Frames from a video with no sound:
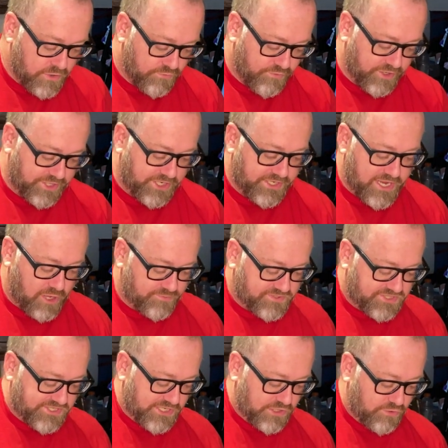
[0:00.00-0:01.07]
really helps
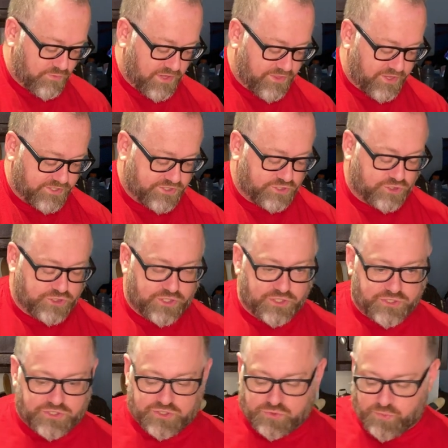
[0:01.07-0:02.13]
deal with the
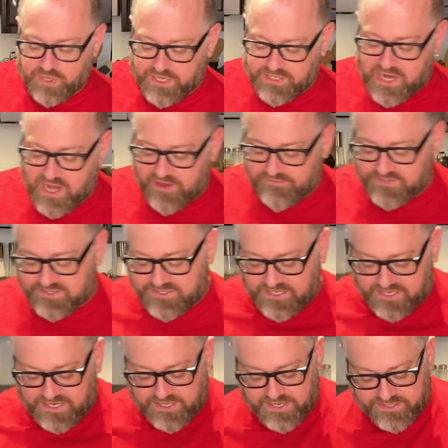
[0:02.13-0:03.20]
sweet kind of
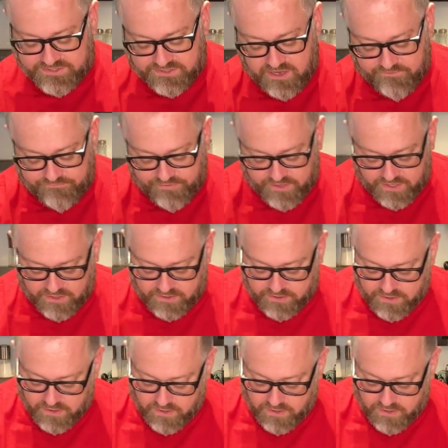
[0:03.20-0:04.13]
stickiness of the